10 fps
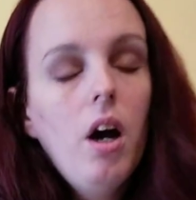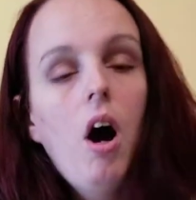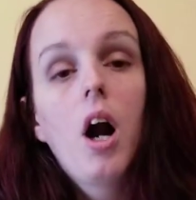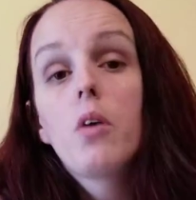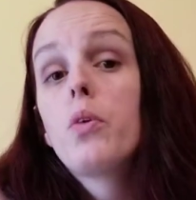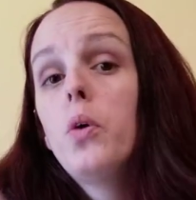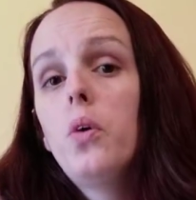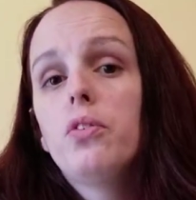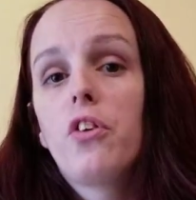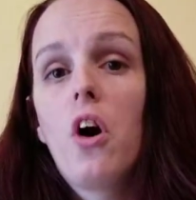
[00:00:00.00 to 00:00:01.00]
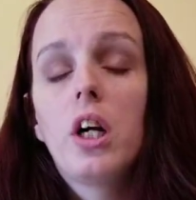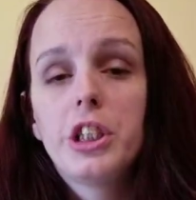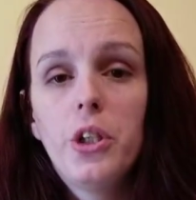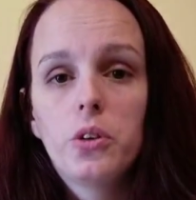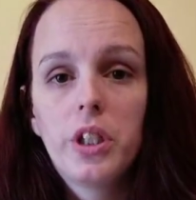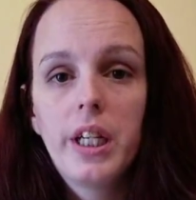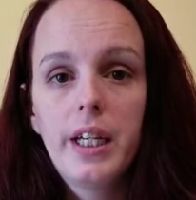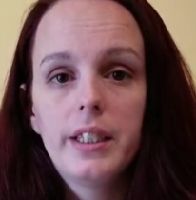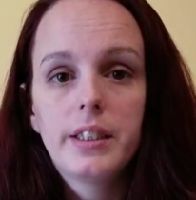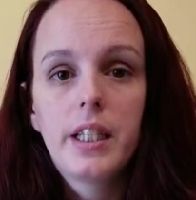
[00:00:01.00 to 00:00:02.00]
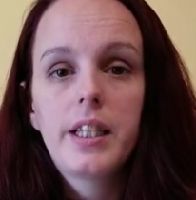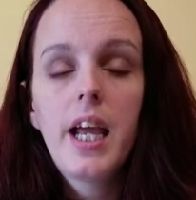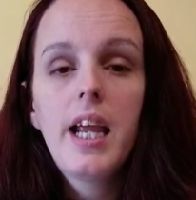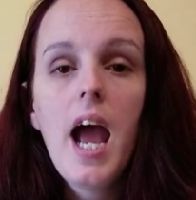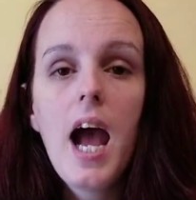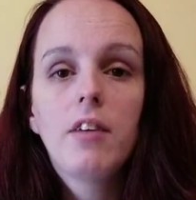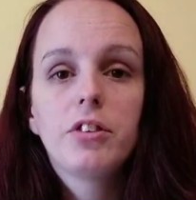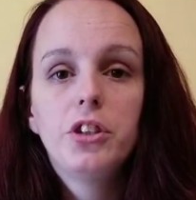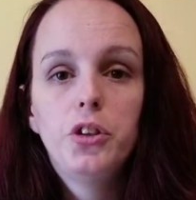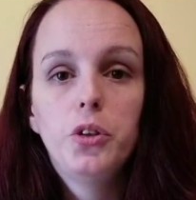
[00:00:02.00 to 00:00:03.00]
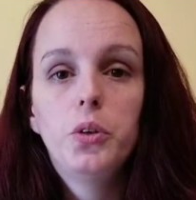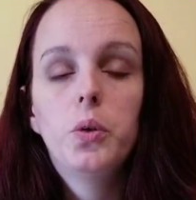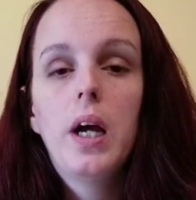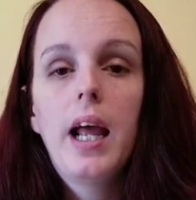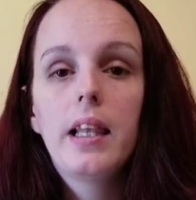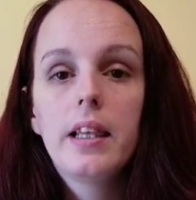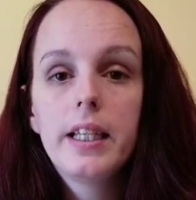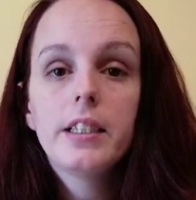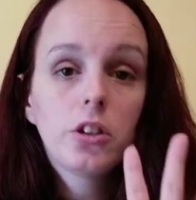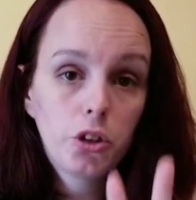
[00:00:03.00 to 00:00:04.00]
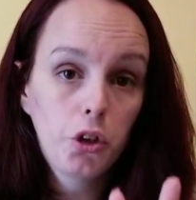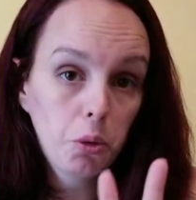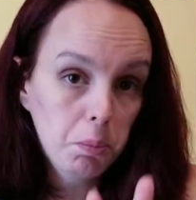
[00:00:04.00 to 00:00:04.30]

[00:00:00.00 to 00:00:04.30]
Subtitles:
our rule for our children is that they have to do at least 2